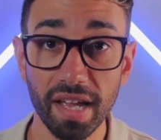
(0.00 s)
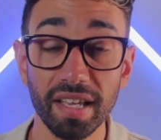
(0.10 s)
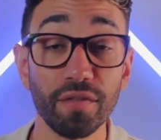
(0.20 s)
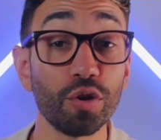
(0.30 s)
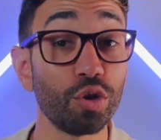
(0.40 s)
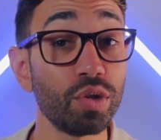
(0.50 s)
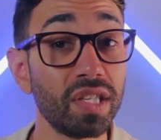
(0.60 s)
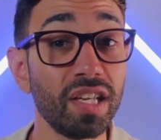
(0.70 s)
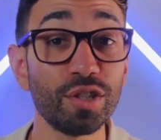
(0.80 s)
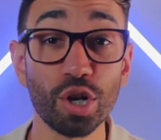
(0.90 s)
if you're
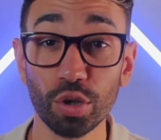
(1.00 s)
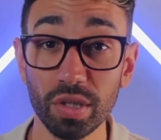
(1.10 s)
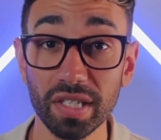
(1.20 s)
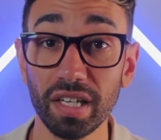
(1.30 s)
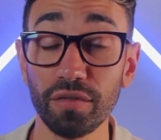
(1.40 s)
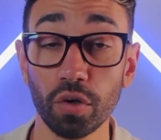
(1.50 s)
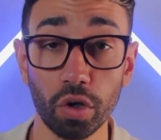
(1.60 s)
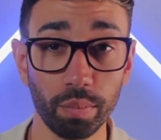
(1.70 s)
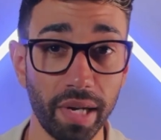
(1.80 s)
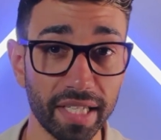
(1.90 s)
using DocuSign for
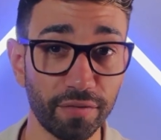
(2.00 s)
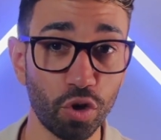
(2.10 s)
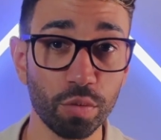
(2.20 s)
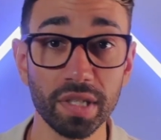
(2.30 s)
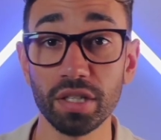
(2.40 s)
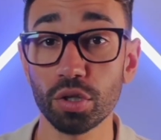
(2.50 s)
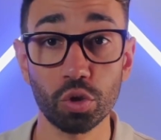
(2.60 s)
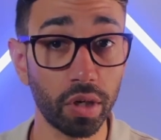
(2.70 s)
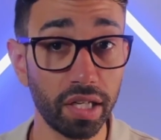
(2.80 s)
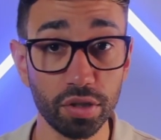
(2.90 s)
complex forms and you're
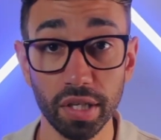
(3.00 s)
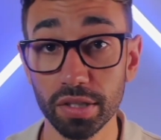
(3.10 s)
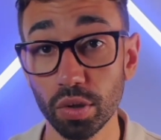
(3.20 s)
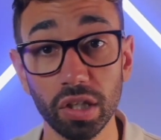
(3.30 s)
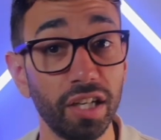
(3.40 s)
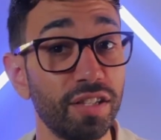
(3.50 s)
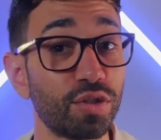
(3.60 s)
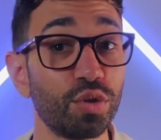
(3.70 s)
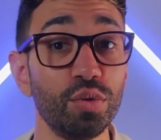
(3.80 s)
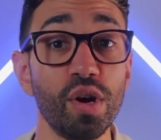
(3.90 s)
struggling to get your clients
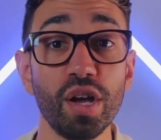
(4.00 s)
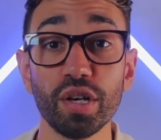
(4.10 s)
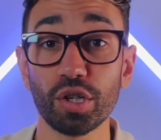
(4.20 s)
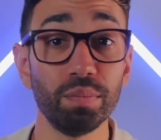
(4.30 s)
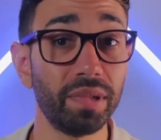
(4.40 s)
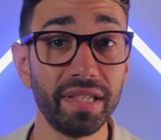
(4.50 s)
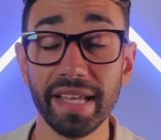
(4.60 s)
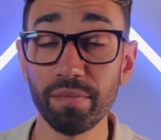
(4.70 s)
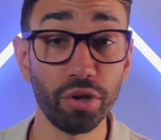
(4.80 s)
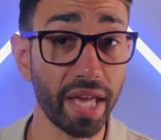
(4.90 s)
to complete
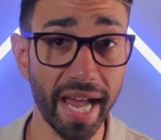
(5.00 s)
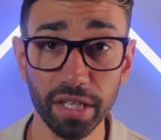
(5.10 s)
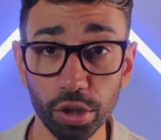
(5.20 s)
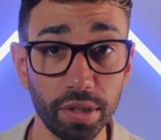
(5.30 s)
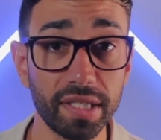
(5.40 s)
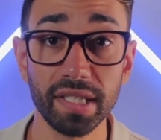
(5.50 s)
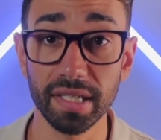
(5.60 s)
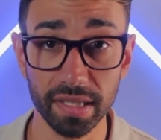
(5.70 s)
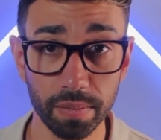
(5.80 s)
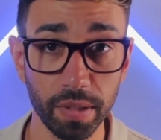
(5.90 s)
them with accuracy
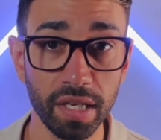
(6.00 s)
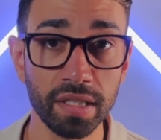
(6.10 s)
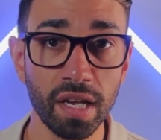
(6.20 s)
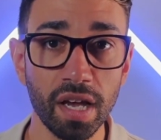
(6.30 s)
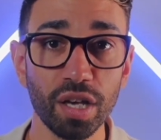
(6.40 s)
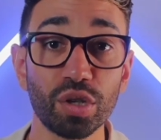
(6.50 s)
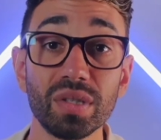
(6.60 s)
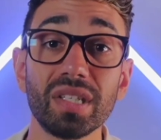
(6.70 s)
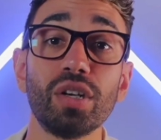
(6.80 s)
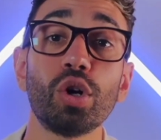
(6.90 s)
and speed,
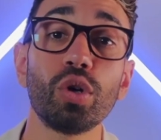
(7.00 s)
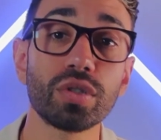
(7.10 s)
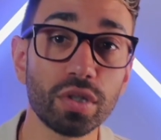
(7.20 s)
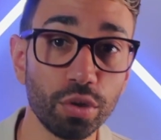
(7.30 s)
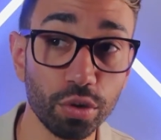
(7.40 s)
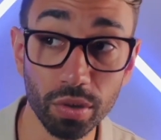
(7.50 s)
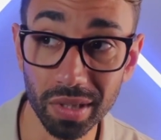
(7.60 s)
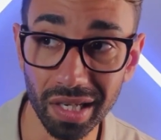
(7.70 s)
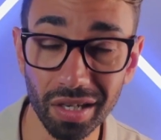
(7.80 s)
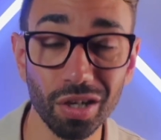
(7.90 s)
consider also
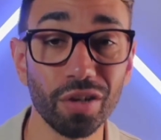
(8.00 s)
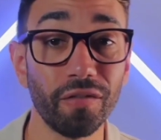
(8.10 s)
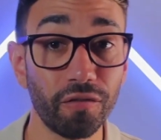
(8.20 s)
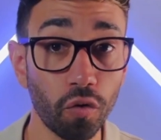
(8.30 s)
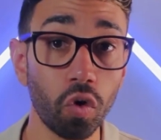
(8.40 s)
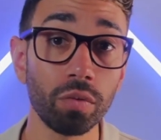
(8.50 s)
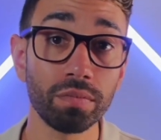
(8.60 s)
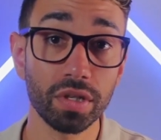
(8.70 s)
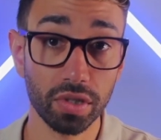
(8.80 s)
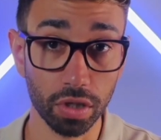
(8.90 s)
using a form
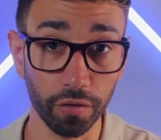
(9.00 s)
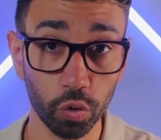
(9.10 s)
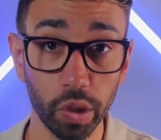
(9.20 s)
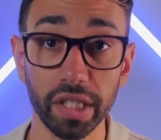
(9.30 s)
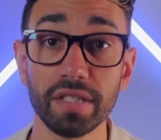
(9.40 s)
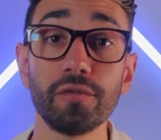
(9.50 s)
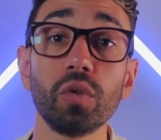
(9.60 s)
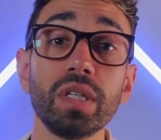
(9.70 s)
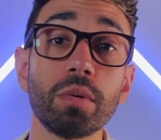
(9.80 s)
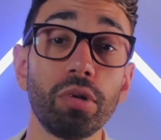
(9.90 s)
software that's
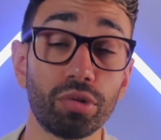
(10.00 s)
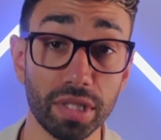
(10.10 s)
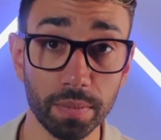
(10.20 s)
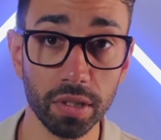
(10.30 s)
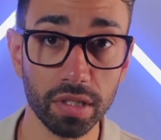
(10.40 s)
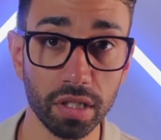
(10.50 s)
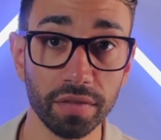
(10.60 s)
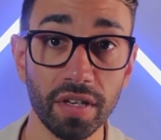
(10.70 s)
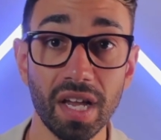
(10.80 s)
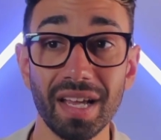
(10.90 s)
fully mobile
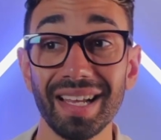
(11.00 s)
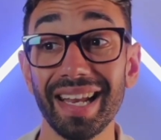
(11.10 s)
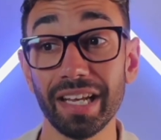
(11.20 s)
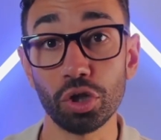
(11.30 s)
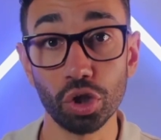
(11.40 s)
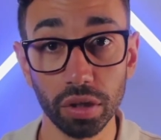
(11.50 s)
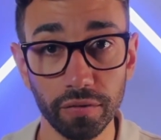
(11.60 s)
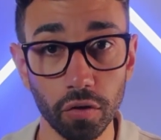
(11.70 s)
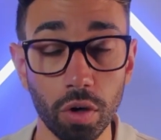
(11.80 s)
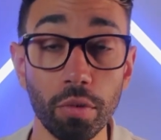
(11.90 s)
responsive like
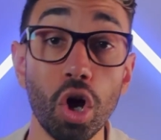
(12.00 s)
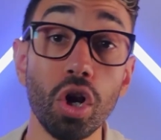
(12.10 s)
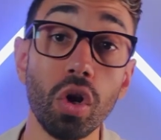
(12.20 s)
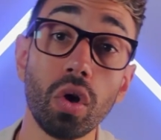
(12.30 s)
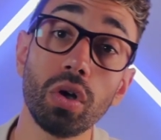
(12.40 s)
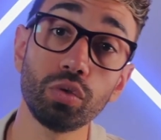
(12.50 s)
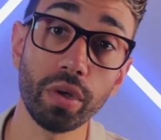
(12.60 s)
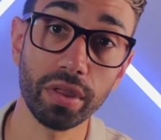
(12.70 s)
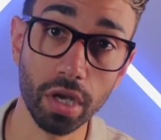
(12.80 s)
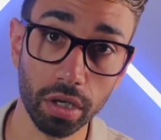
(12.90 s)
JotForm along
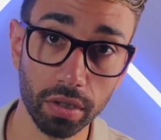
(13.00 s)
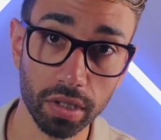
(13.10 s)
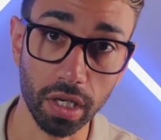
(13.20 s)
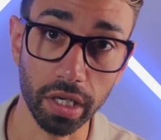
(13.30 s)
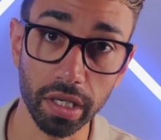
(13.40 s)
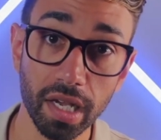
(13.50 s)
with DocuSign.